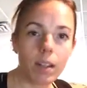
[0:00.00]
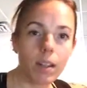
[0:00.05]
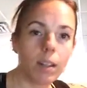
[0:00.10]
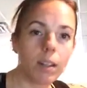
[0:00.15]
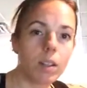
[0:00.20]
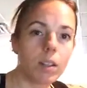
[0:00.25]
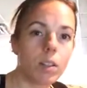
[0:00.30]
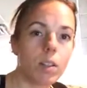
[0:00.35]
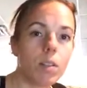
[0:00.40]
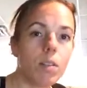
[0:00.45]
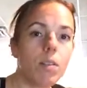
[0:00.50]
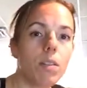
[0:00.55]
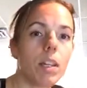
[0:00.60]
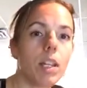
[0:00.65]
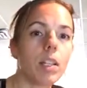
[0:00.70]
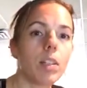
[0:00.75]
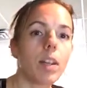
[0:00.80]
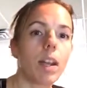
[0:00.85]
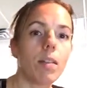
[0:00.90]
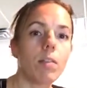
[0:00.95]
There's two
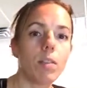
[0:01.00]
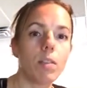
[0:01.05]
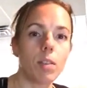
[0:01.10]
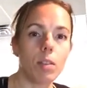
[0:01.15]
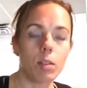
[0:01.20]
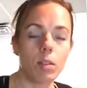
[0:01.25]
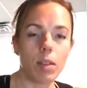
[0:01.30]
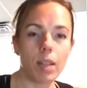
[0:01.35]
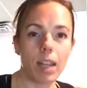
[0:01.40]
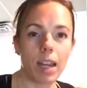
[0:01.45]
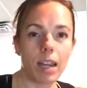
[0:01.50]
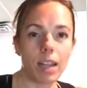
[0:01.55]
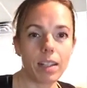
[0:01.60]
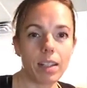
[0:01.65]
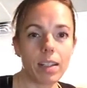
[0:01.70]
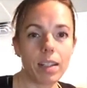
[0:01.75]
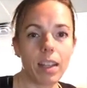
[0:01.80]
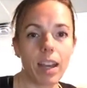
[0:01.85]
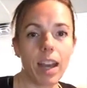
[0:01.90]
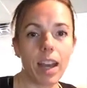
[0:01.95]
things you have to do, and
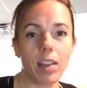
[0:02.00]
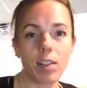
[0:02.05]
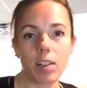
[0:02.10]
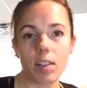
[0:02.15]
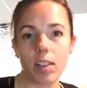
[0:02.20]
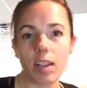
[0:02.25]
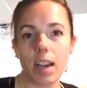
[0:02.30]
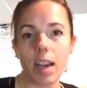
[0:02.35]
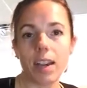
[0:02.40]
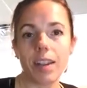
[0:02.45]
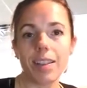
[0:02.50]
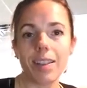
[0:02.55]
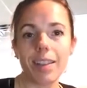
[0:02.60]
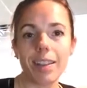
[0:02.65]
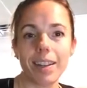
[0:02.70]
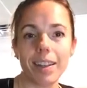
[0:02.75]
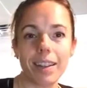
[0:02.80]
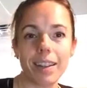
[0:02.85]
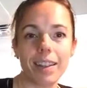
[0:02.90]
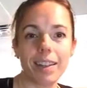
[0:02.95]
that's exercise
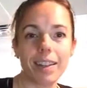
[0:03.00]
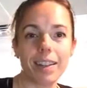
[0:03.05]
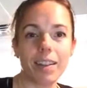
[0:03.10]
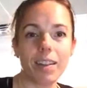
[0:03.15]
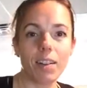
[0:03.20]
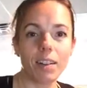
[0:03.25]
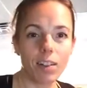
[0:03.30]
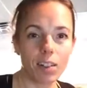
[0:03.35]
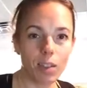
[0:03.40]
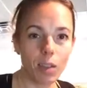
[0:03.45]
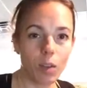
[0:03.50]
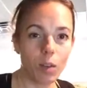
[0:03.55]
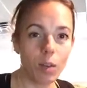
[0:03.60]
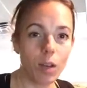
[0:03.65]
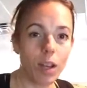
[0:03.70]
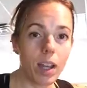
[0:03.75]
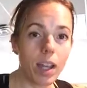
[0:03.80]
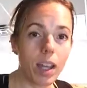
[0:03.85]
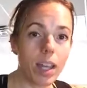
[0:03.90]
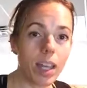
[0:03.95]
and also
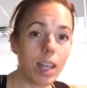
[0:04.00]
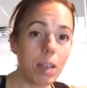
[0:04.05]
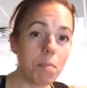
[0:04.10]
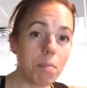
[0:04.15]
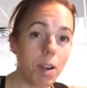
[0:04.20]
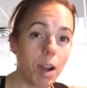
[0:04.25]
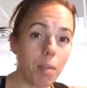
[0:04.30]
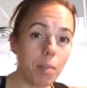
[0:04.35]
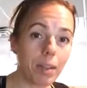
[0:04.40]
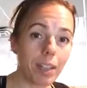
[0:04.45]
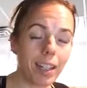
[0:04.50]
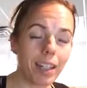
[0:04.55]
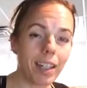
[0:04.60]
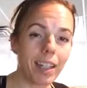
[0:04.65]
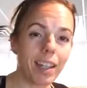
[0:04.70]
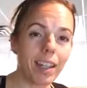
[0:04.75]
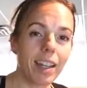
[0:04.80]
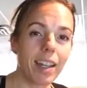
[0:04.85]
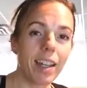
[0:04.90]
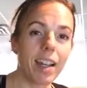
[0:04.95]
eat properly.